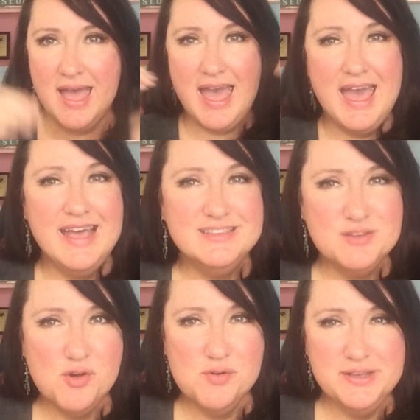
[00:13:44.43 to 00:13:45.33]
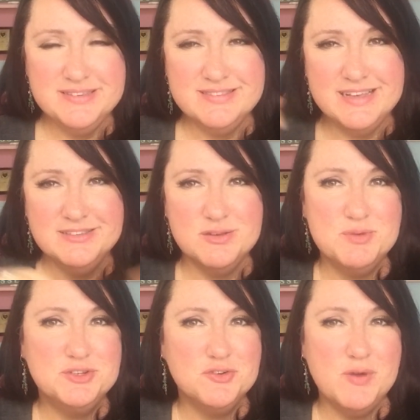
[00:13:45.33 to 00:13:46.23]
As always, thanks so
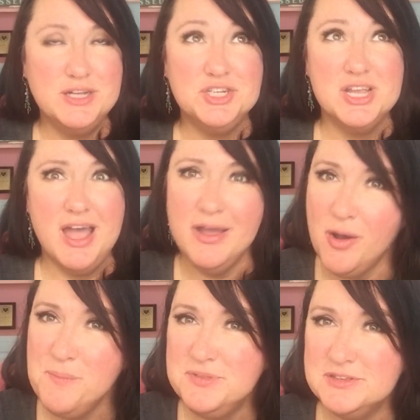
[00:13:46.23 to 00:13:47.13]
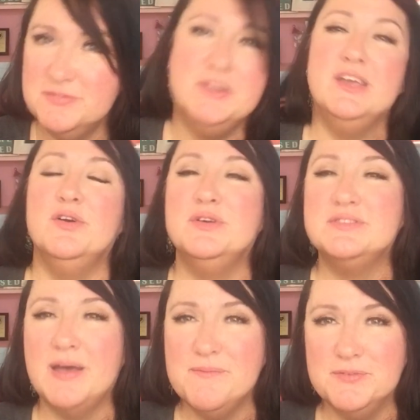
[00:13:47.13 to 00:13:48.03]
much for watching. I hope this video was
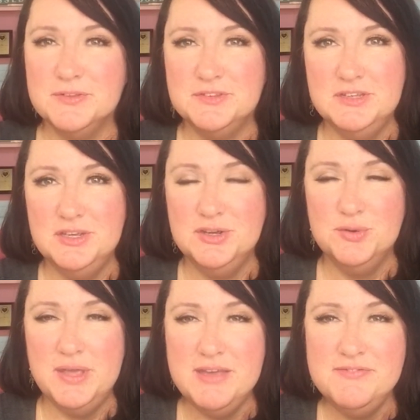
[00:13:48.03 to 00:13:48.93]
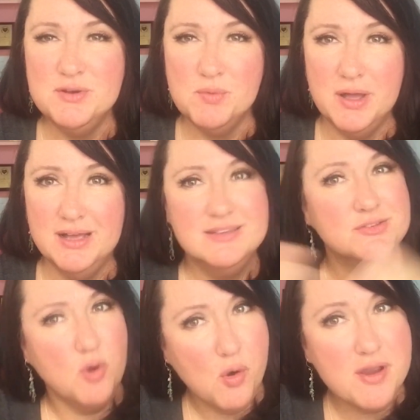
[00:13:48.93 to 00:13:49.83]
helpful to you. If it was,
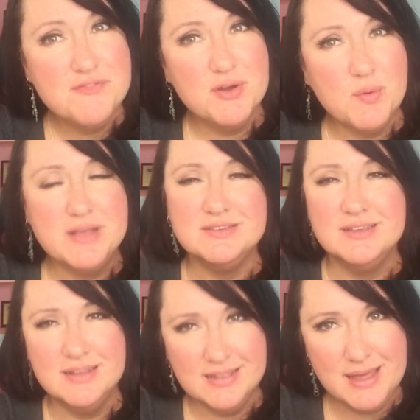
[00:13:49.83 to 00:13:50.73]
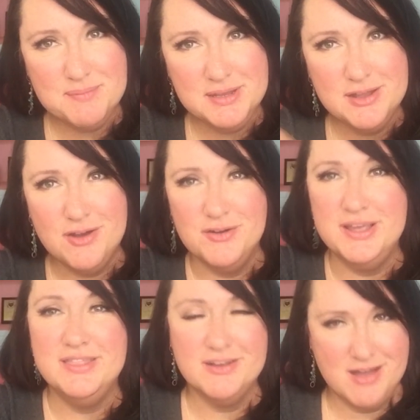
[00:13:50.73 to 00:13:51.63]
or if it wasn't, let me know
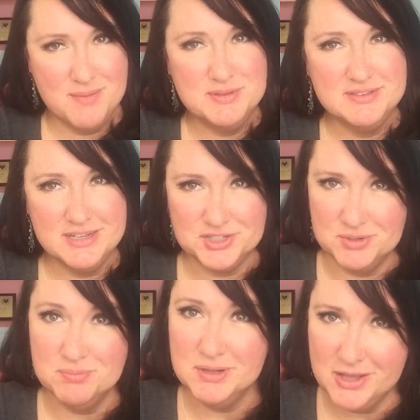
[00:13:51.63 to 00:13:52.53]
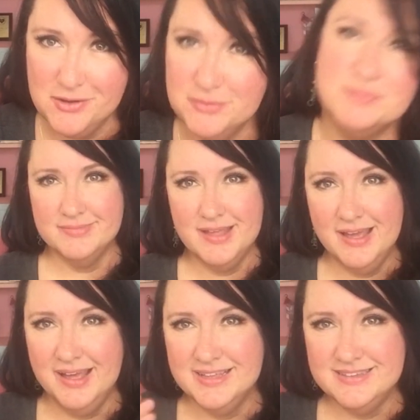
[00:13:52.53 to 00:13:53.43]
in the comments section below.
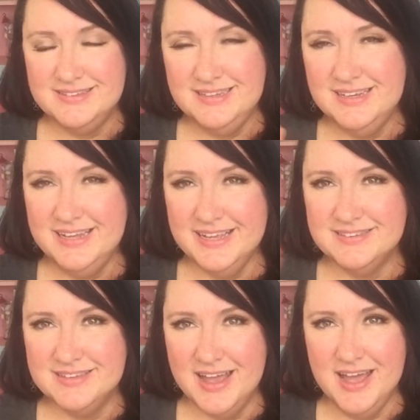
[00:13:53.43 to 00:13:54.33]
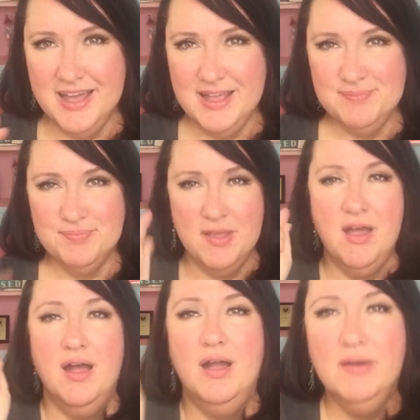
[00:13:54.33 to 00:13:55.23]
See you next time.
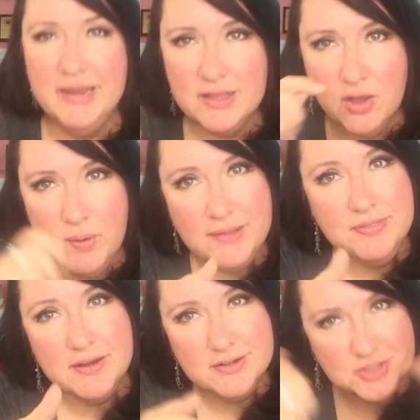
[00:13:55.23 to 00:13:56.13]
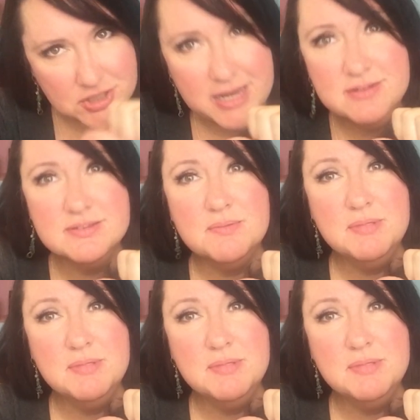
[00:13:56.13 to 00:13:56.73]
All right, go out there and change some